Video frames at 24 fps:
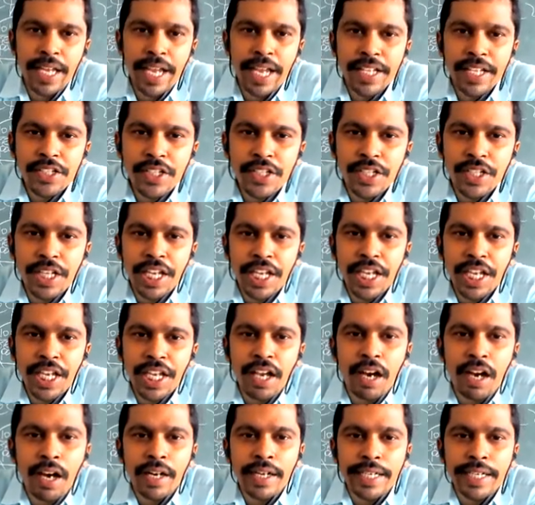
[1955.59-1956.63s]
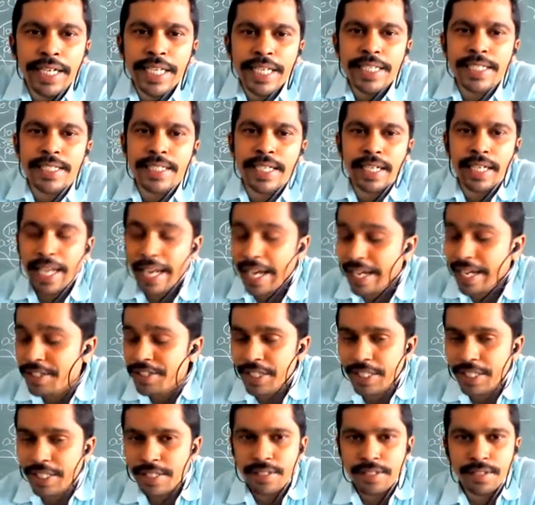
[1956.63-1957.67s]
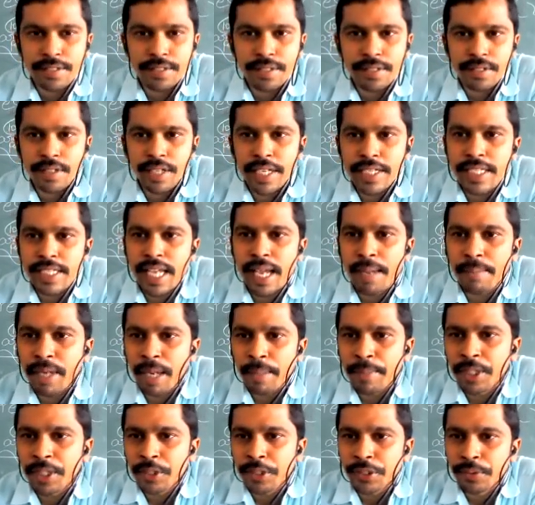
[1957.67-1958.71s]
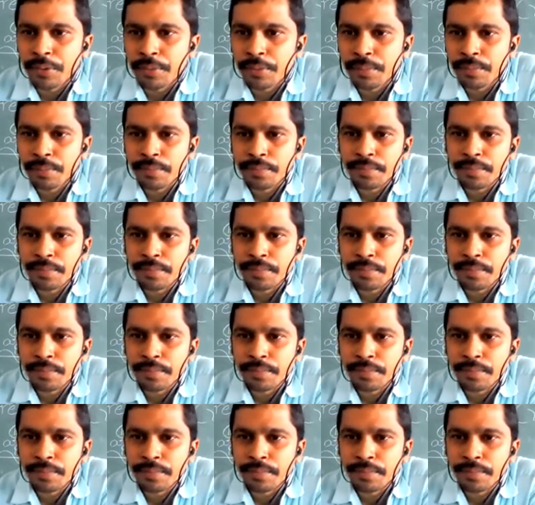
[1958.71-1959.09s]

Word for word: H-E-R-T-Z. Hertz. Yes, I am coming to you.